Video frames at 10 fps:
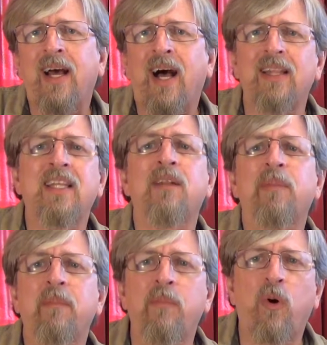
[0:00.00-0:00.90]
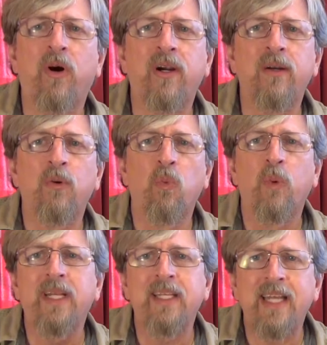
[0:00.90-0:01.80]
a little bit more
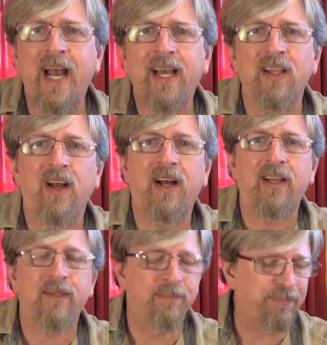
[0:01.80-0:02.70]
witty dialogue.